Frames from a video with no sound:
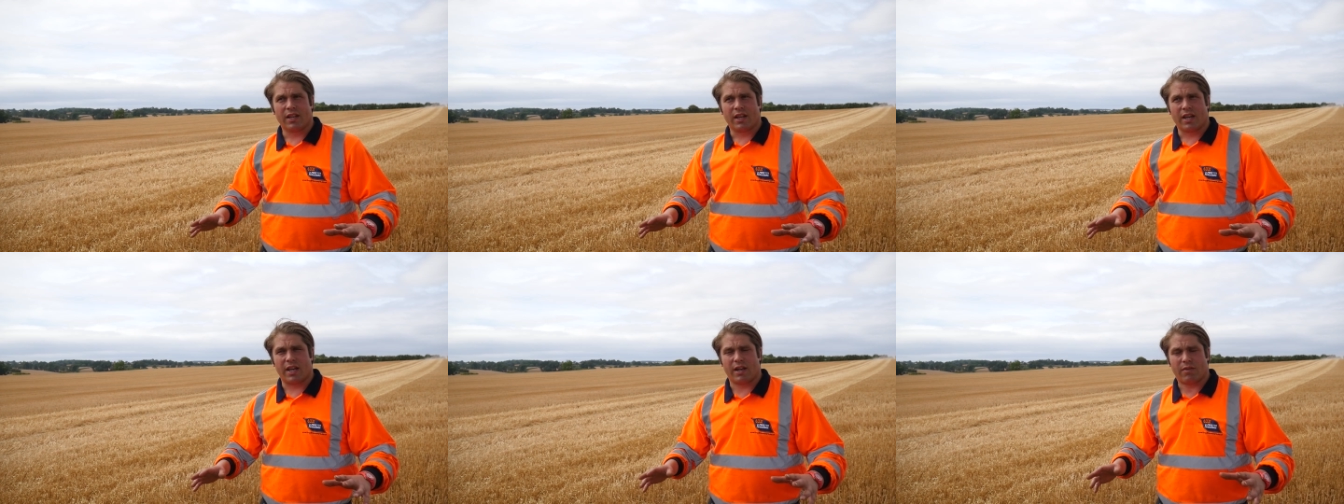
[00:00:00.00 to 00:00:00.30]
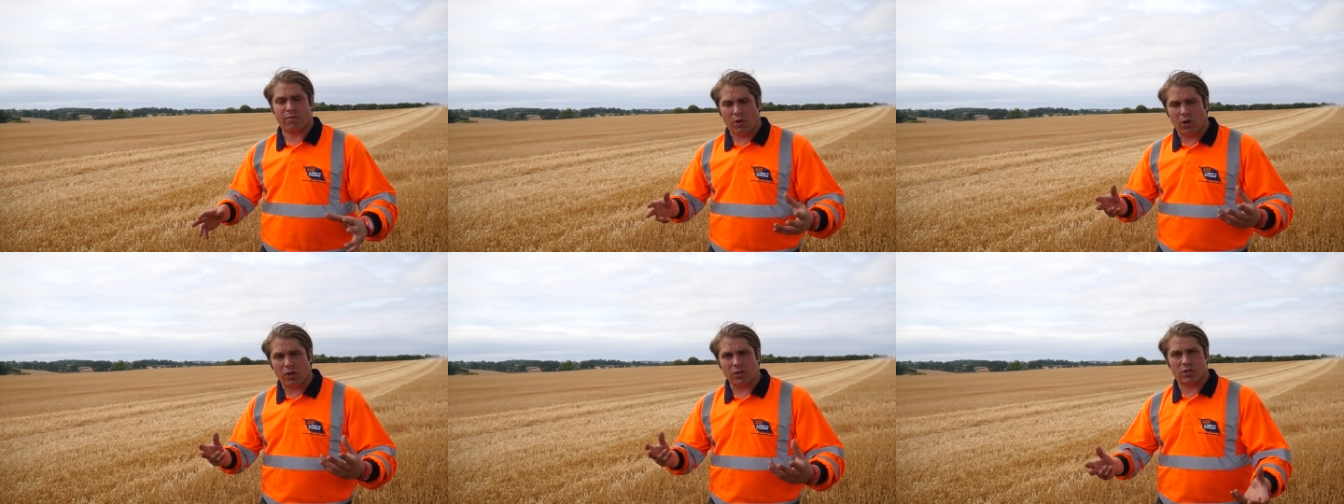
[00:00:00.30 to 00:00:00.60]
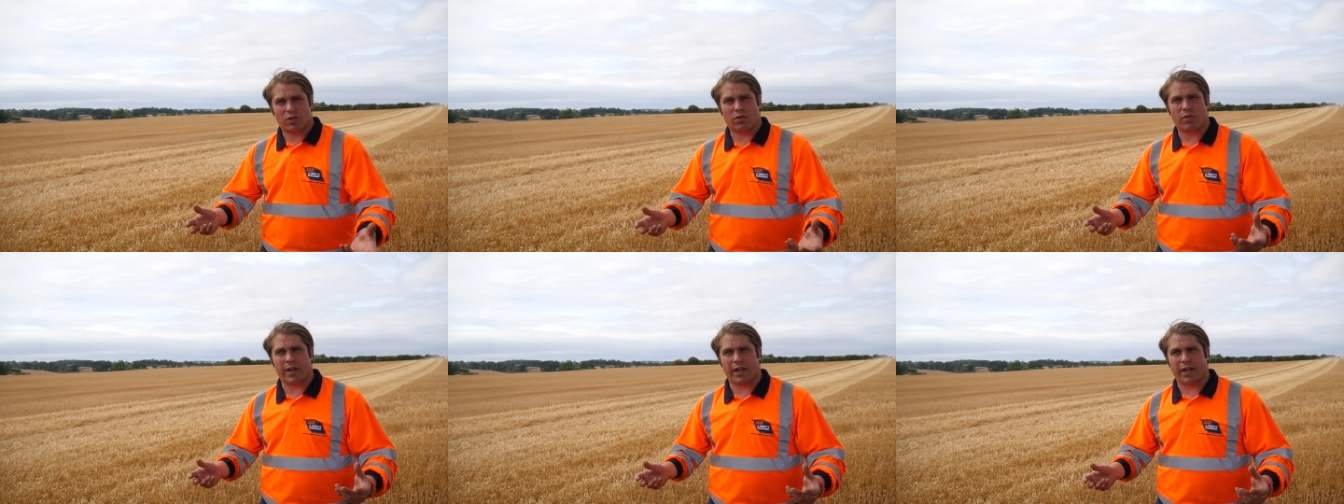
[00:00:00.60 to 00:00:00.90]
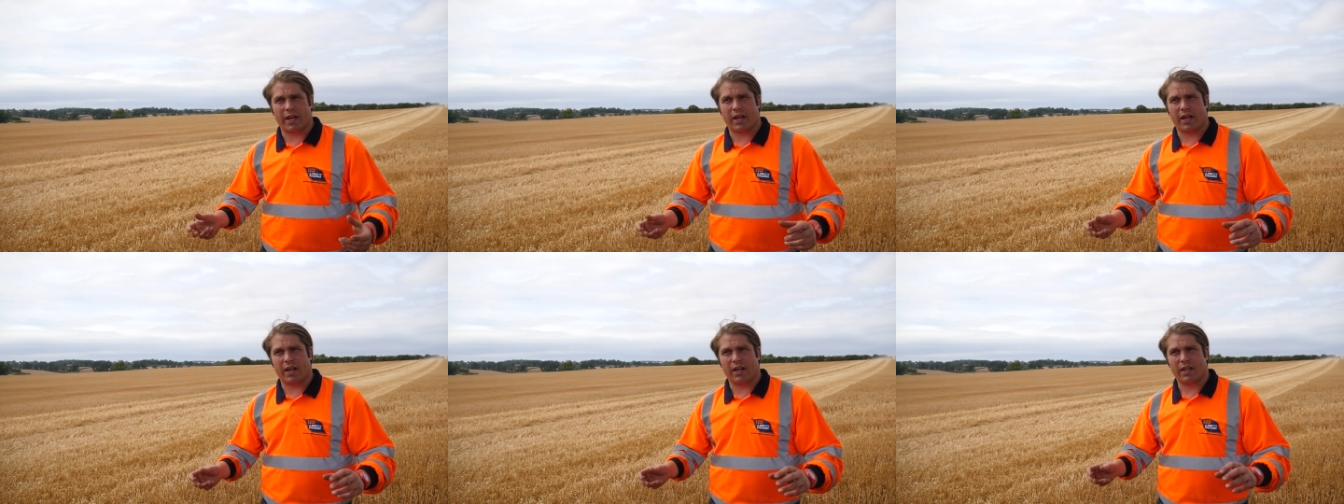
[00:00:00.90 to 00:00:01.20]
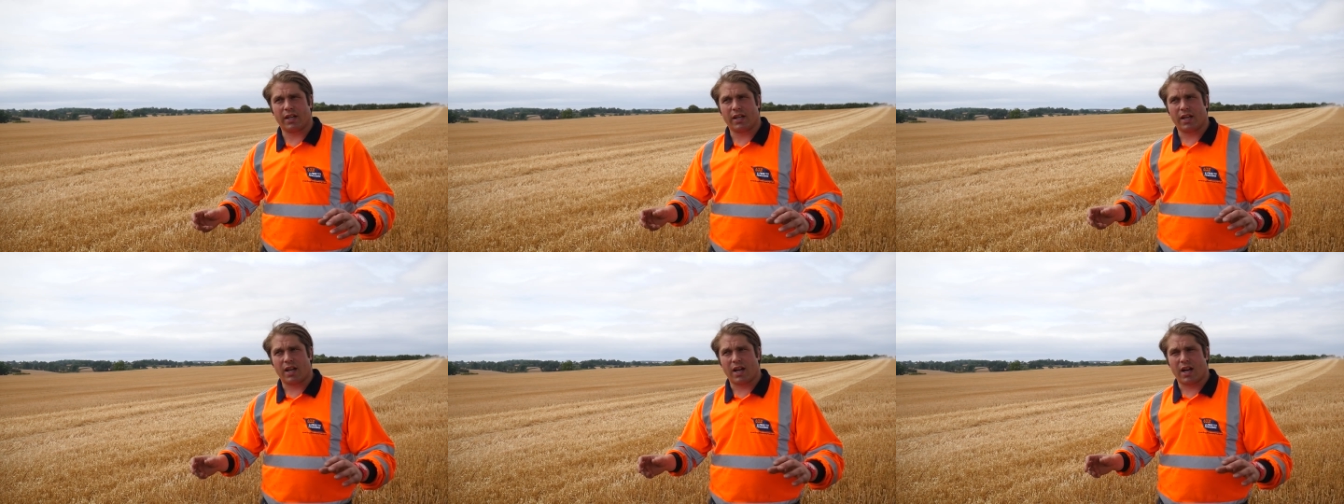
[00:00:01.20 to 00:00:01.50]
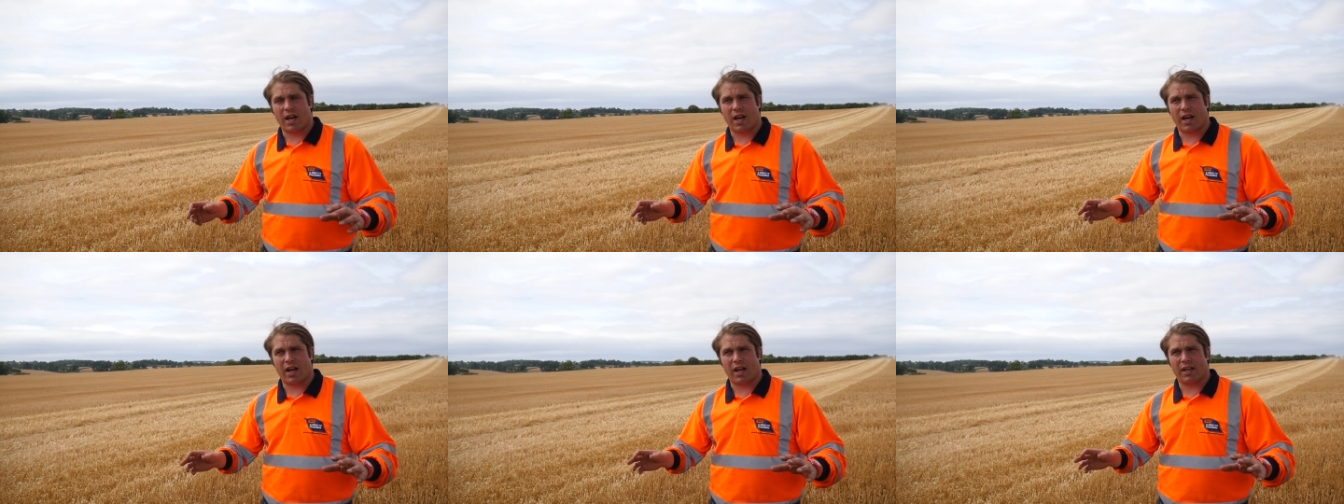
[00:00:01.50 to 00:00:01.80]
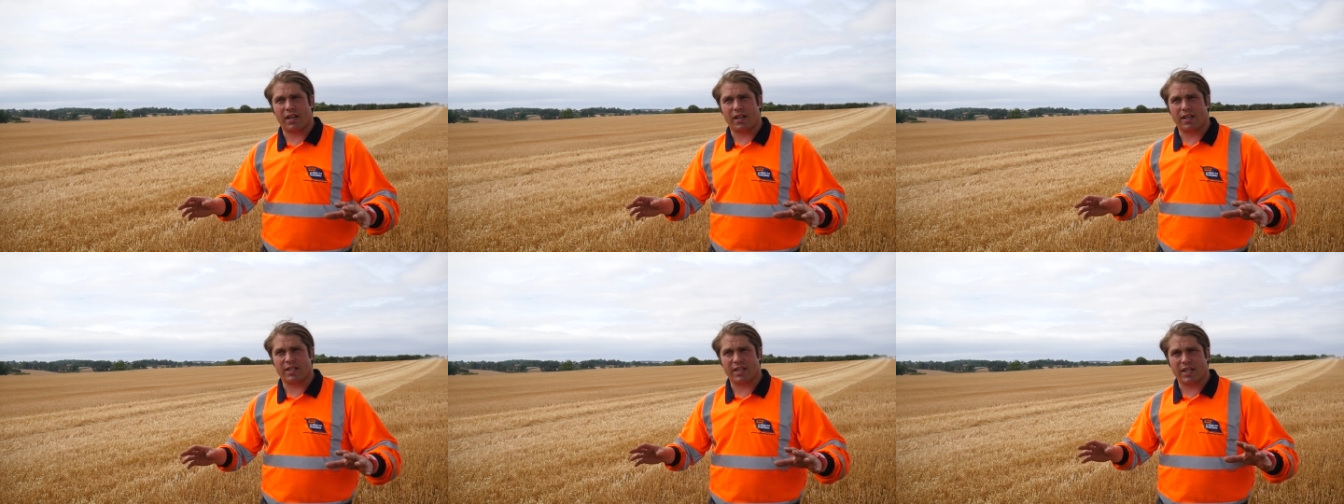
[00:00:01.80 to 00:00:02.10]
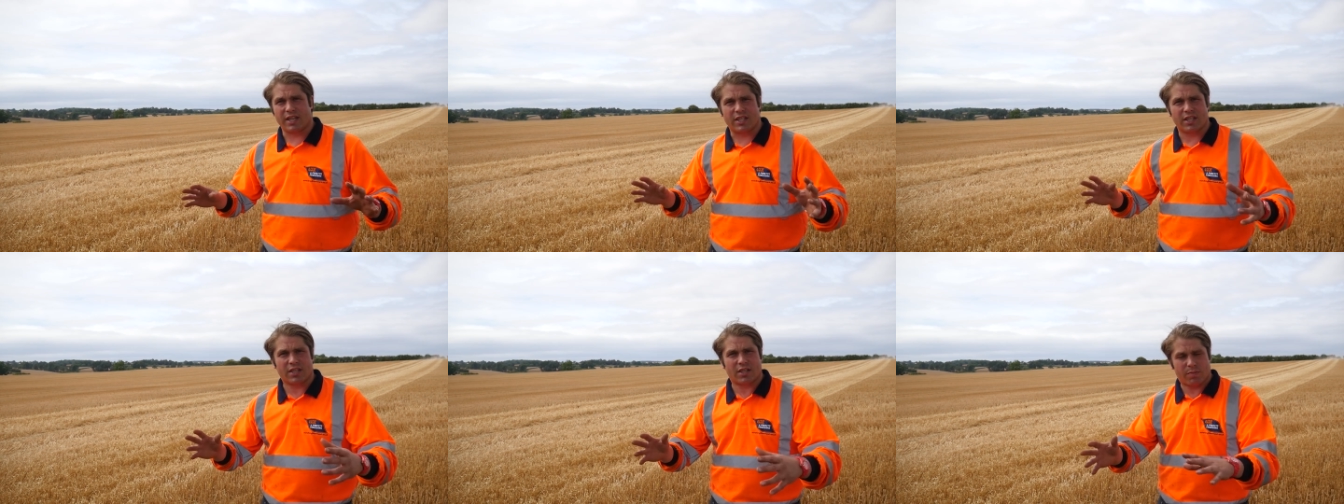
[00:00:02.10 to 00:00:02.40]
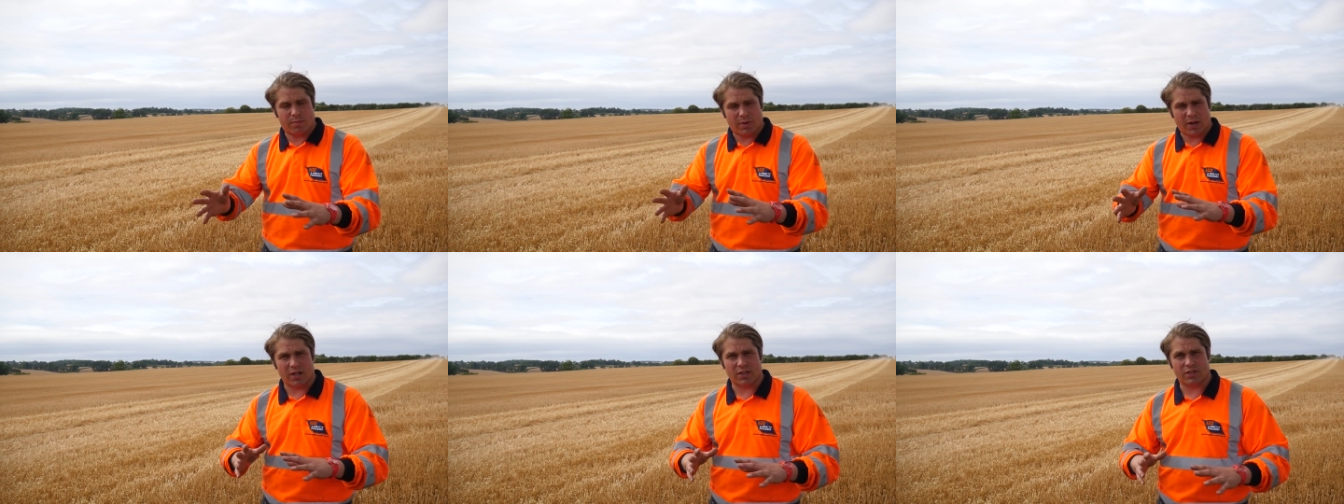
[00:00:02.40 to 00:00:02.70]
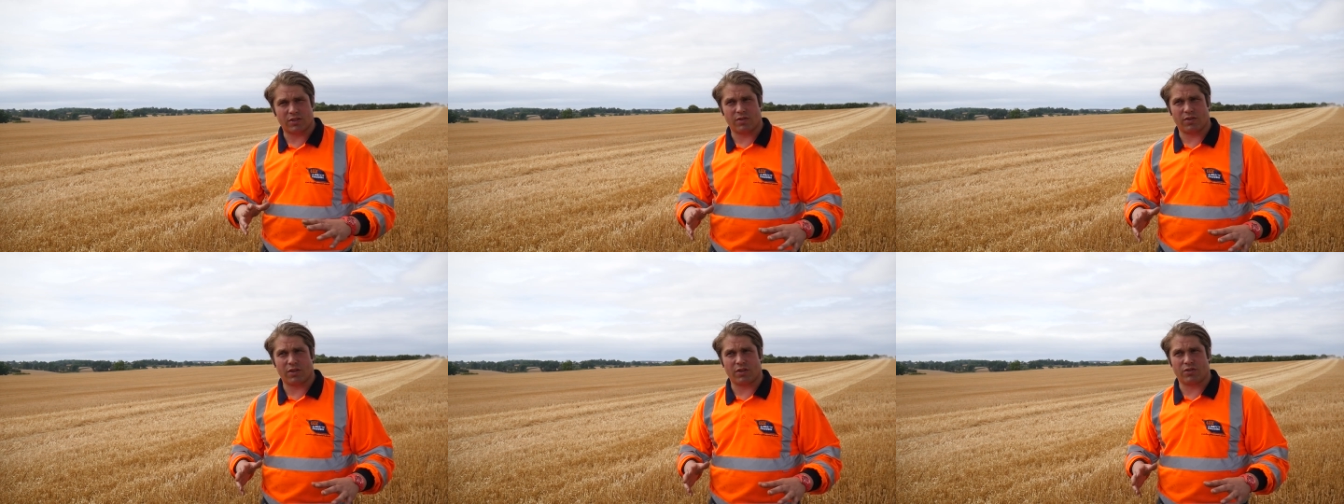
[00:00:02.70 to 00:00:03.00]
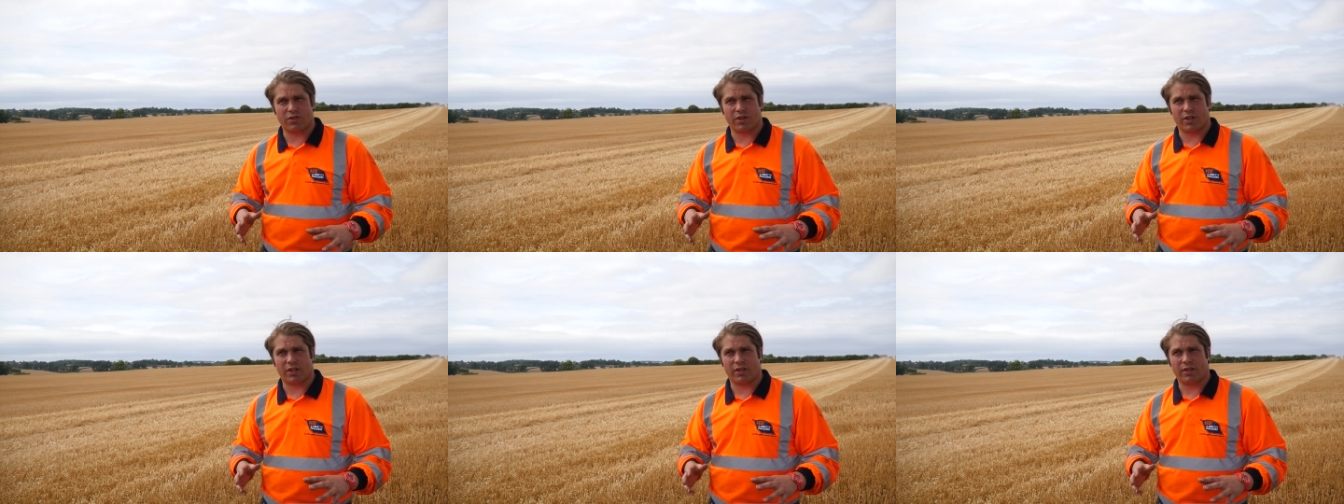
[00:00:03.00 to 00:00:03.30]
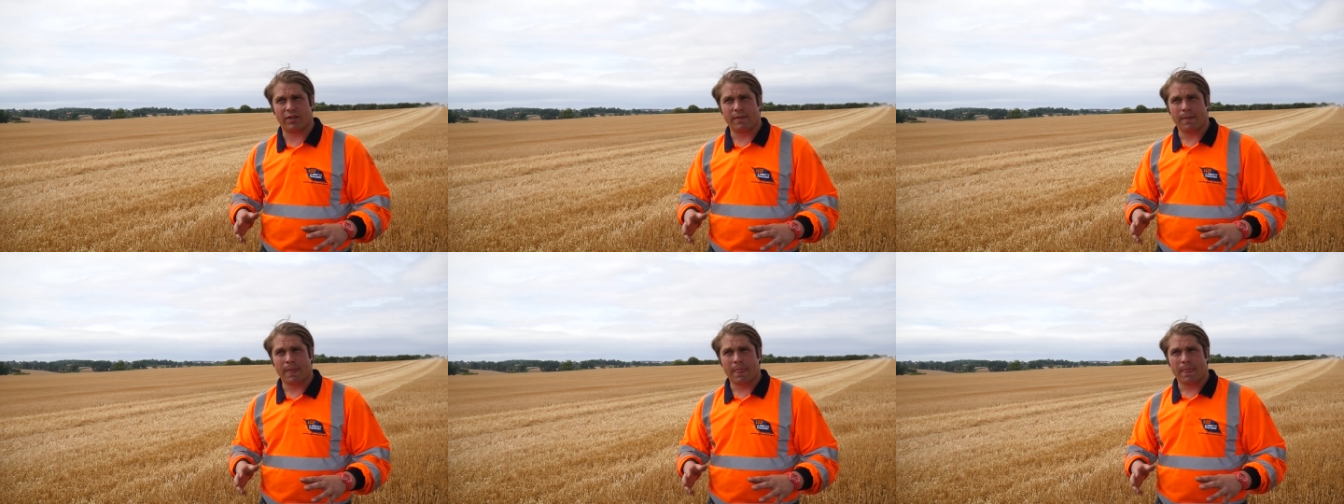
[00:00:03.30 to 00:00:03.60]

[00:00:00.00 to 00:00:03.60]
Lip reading: it rots quicker and is easier to pass through the drill.